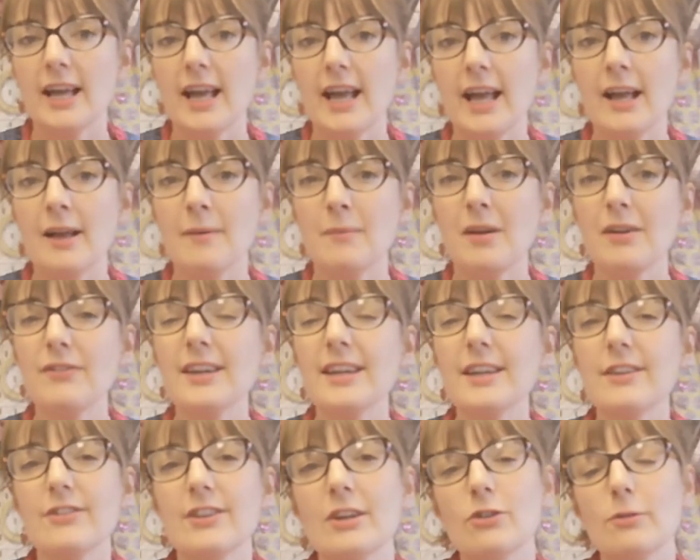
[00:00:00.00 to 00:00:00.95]
I think
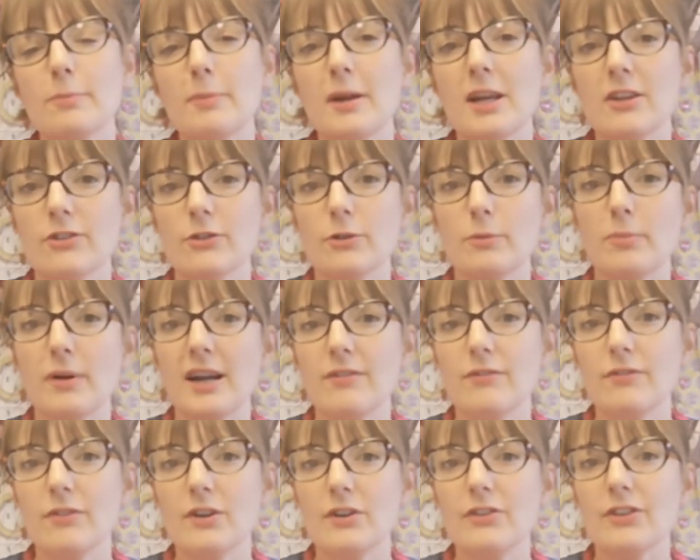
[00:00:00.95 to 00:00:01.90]
it's down to personal
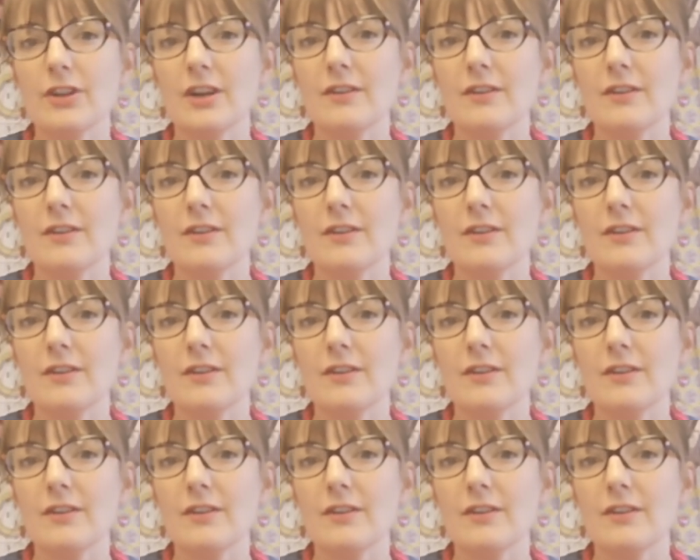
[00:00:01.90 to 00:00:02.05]
preference.